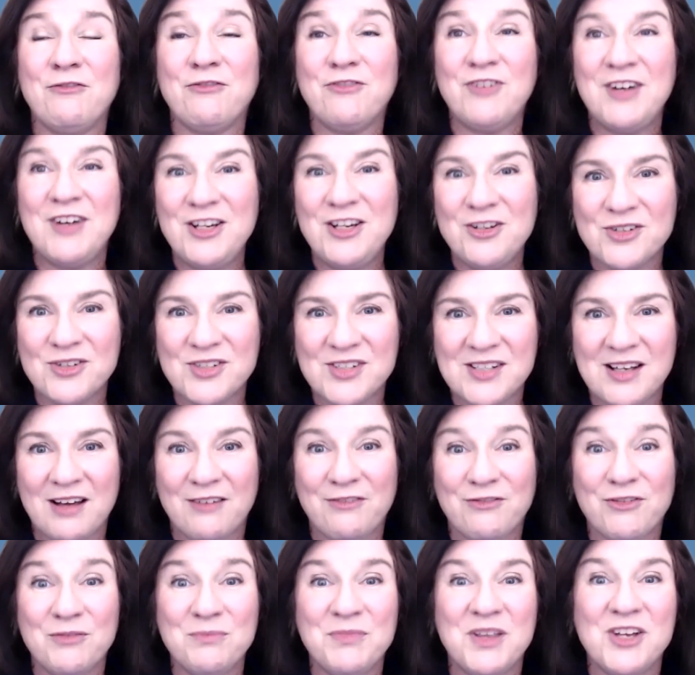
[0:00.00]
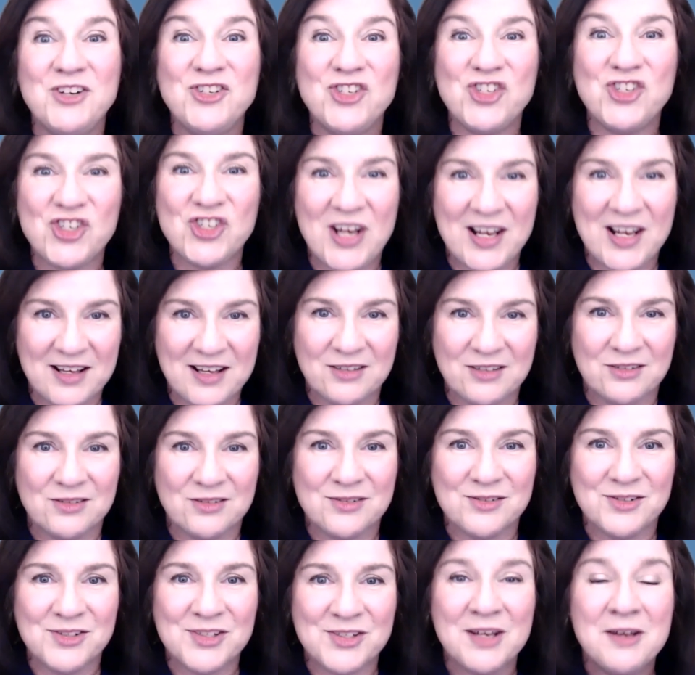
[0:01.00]
free yourself from those
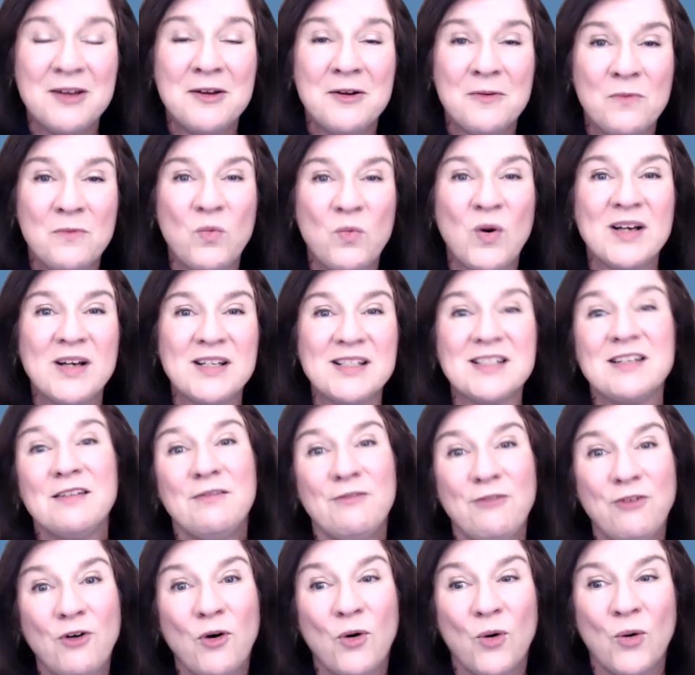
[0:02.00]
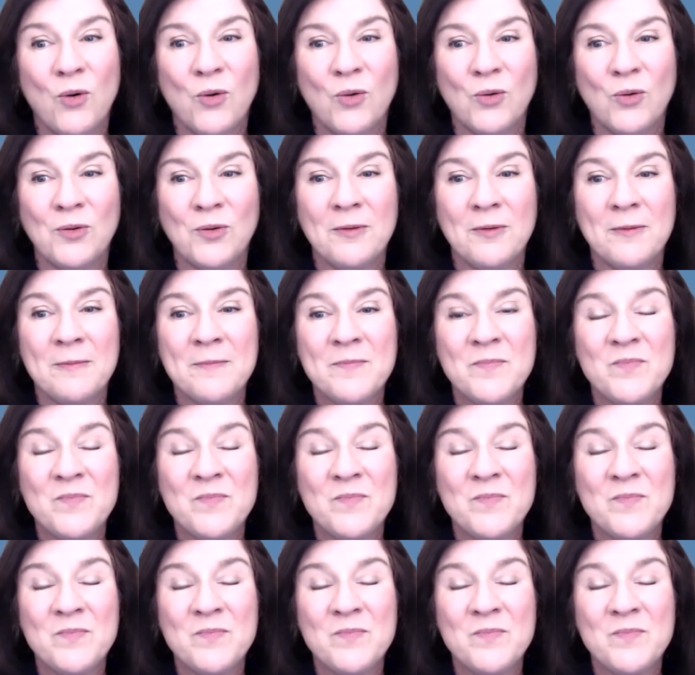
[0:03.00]
shackles once and for all.